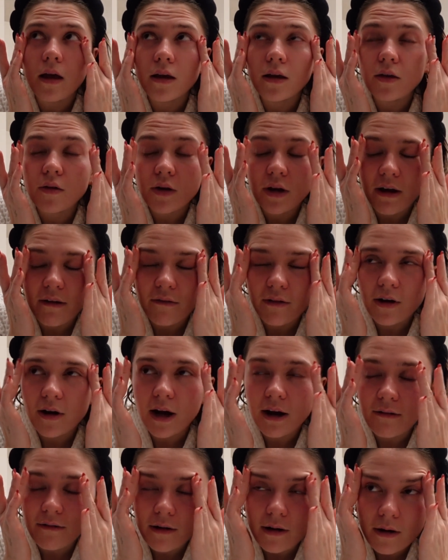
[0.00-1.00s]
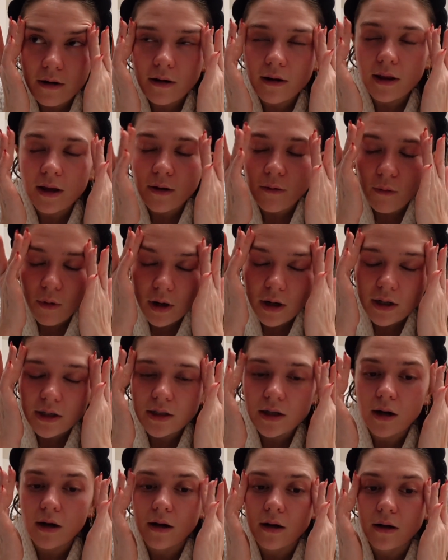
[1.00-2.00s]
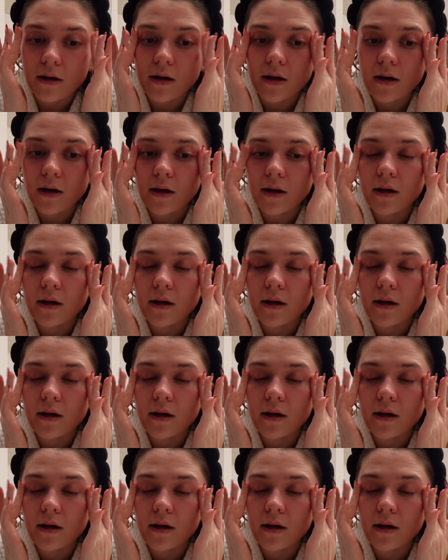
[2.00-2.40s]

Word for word: You never ever like wanna tug